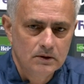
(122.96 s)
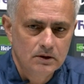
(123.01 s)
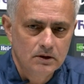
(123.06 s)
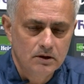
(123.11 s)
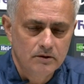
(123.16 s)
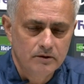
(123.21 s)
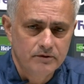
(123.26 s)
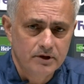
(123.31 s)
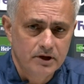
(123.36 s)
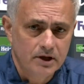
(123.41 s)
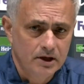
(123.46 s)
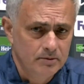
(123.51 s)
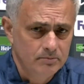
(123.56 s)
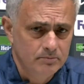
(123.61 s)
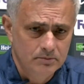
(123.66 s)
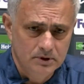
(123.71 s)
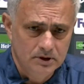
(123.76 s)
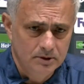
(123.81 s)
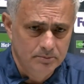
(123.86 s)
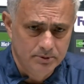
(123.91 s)
of the
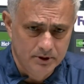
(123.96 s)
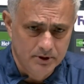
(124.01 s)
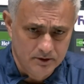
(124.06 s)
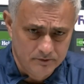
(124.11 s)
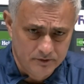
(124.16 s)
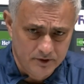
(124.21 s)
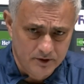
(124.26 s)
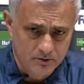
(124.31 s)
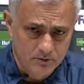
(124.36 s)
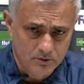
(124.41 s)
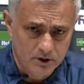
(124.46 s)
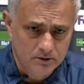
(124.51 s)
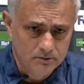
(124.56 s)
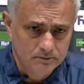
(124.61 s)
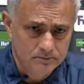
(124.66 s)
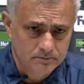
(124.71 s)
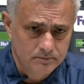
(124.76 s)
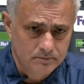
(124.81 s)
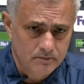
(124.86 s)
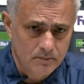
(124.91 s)
game. He played very well.
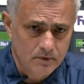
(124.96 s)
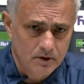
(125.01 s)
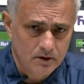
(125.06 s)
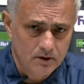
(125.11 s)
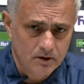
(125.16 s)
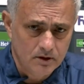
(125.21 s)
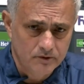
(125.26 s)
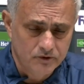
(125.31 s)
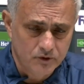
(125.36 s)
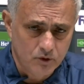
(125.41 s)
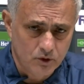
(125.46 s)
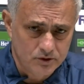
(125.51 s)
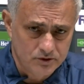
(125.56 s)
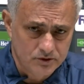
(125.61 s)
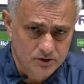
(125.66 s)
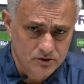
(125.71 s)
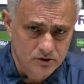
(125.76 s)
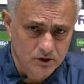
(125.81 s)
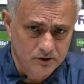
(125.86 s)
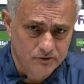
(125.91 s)
Of course,
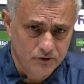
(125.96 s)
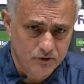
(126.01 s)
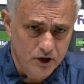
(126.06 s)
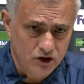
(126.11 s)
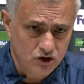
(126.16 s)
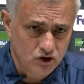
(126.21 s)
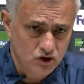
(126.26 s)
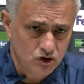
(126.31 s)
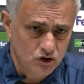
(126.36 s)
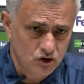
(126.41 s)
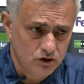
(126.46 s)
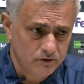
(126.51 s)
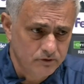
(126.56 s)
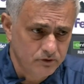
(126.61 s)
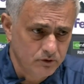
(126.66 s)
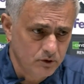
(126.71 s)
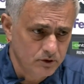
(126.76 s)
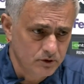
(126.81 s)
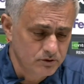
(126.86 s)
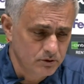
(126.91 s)
he's not fresh.
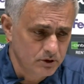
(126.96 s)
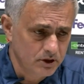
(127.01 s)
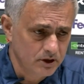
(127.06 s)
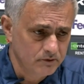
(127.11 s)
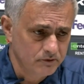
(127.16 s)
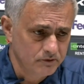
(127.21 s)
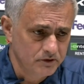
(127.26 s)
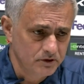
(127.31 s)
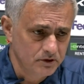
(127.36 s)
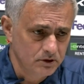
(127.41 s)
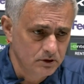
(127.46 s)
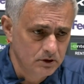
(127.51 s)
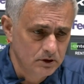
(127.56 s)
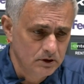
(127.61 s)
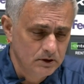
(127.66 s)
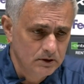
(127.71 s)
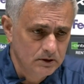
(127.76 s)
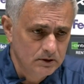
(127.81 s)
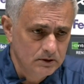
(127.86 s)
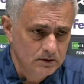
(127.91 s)
Of course, you can feel
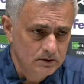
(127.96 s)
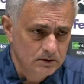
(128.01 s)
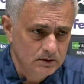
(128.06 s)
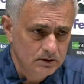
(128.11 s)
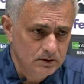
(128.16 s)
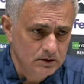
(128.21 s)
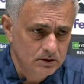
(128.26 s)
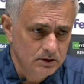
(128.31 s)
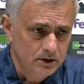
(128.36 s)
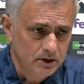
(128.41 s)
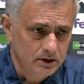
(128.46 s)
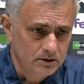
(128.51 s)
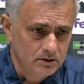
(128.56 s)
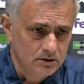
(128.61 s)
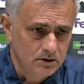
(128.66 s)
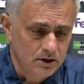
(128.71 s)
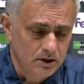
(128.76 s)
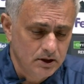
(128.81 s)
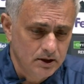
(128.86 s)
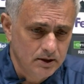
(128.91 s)

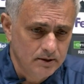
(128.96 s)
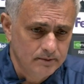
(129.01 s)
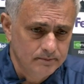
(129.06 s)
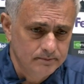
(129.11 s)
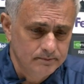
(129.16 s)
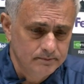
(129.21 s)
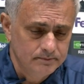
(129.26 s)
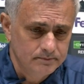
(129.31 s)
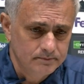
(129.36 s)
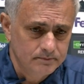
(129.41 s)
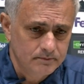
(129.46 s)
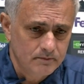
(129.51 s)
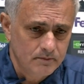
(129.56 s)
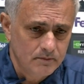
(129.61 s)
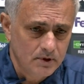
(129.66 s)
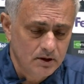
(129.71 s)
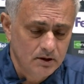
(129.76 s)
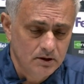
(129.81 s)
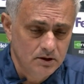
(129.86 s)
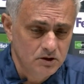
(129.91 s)
that um,
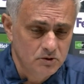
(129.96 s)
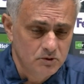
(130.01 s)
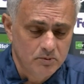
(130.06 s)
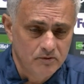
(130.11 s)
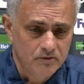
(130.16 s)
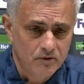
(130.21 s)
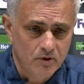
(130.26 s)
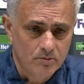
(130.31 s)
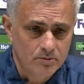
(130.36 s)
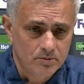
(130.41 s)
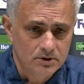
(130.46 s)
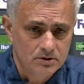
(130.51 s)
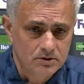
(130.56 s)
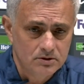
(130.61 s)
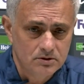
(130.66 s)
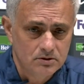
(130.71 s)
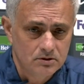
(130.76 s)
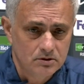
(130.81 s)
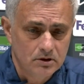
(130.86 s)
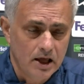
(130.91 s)
his
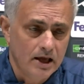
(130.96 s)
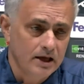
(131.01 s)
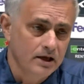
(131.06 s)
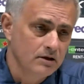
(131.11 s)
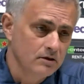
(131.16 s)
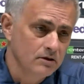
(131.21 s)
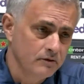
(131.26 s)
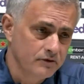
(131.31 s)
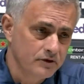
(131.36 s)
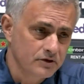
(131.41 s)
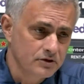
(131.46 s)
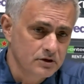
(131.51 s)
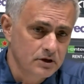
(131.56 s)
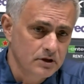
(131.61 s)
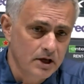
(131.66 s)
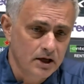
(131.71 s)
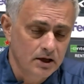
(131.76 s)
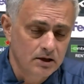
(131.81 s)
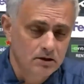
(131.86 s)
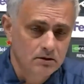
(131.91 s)
performance, like in the first
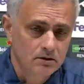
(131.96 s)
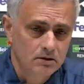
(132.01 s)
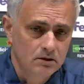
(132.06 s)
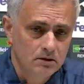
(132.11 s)
leg,